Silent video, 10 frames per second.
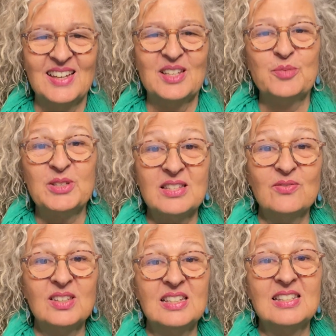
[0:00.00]

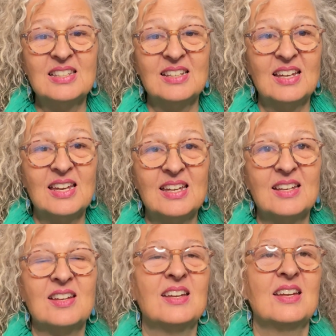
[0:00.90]
specifically
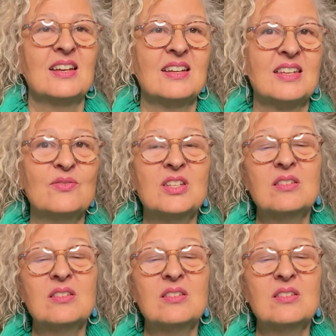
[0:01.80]
tonight, giving